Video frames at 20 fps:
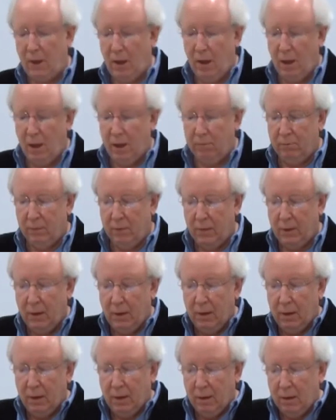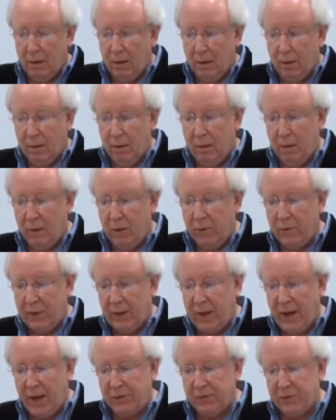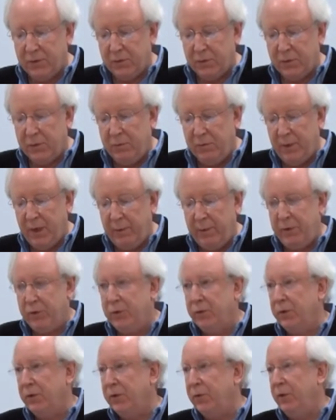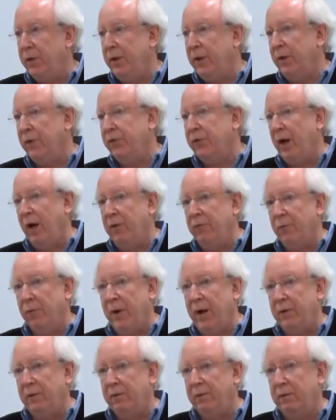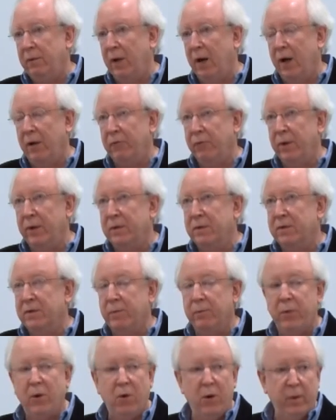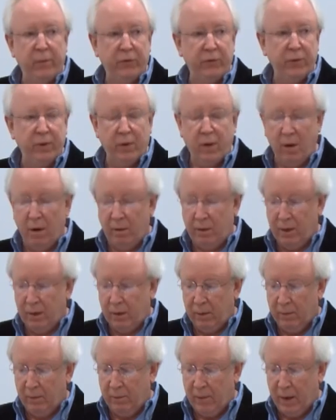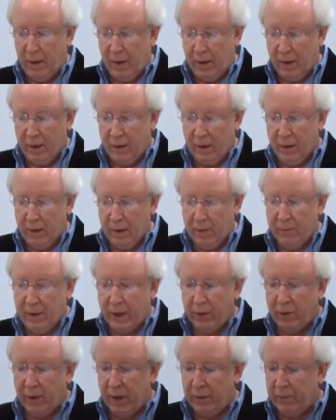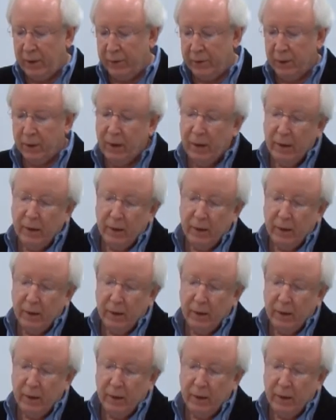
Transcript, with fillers: Um, over the last maybe two or three years, I've read, I've written some poems regarding my my grandmother.